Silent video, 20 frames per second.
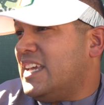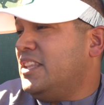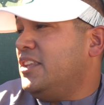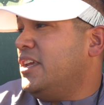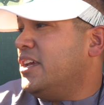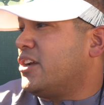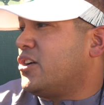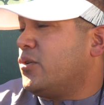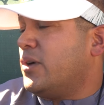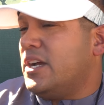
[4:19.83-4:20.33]

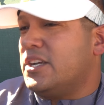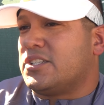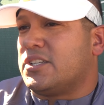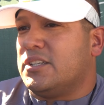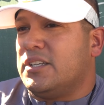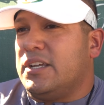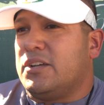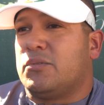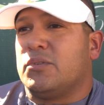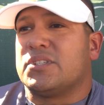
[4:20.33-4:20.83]
the
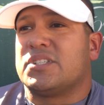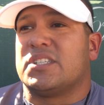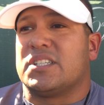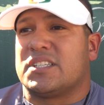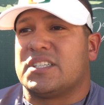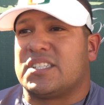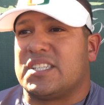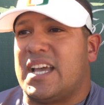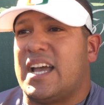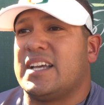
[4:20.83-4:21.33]
equation equals
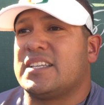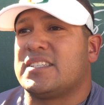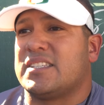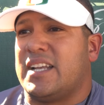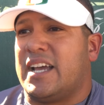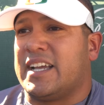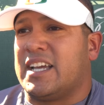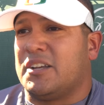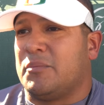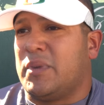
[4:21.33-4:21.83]
success,
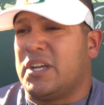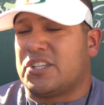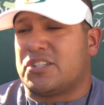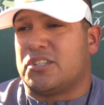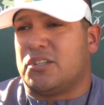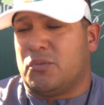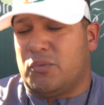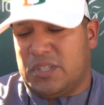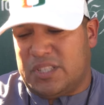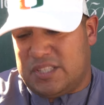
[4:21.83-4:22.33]
and I got to make
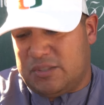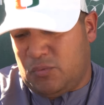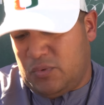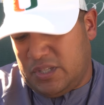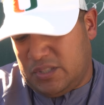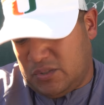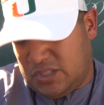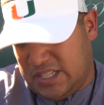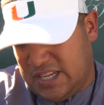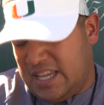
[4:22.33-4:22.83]
sure
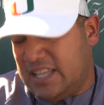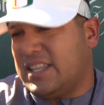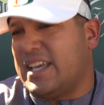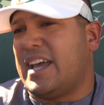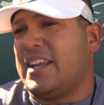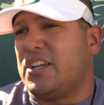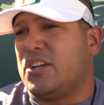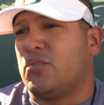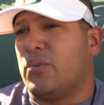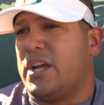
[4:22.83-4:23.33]
what's in
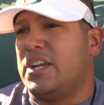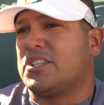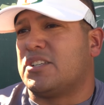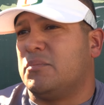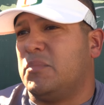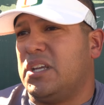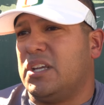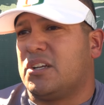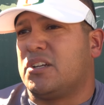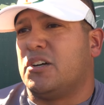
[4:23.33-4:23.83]
that
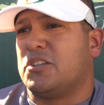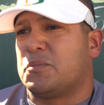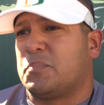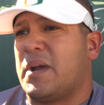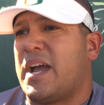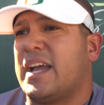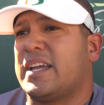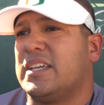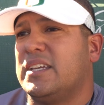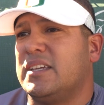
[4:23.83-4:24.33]
equation, me and Coach
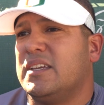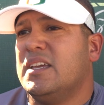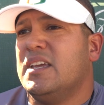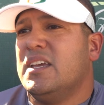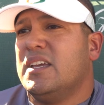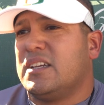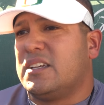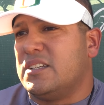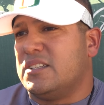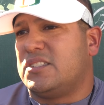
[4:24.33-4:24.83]
Packey,
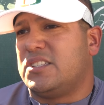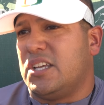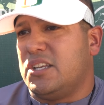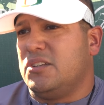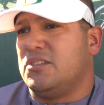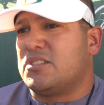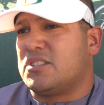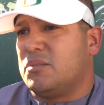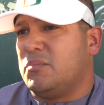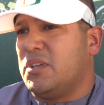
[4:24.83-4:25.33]

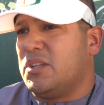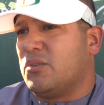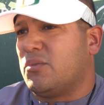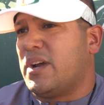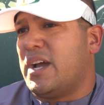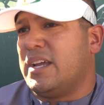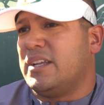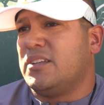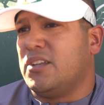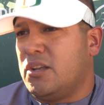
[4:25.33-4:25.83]
continues to be the
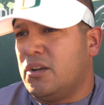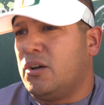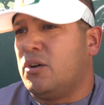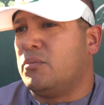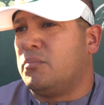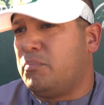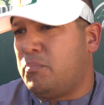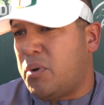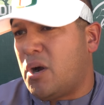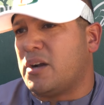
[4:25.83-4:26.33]
right, you
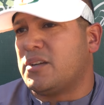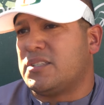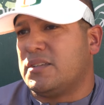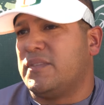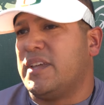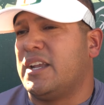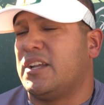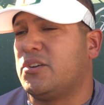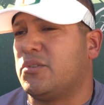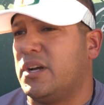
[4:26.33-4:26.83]
know, parts
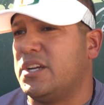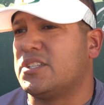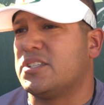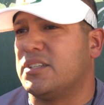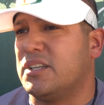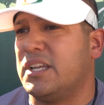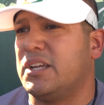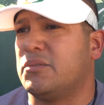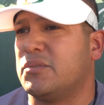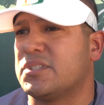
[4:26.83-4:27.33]
of that
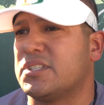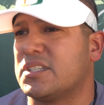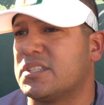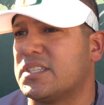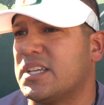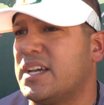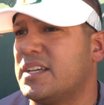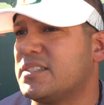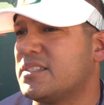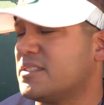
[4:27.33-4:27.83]
equation that equal
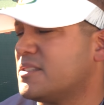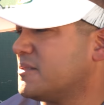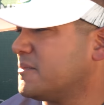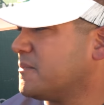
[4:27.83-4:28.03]
success.